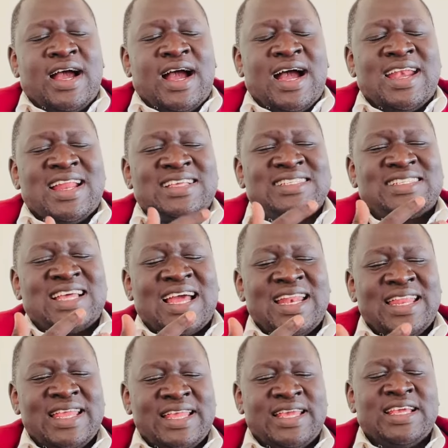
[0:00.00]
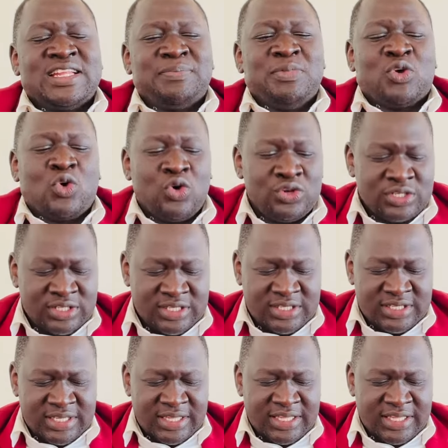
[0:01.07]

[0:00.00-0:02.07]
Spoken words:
understanding it, because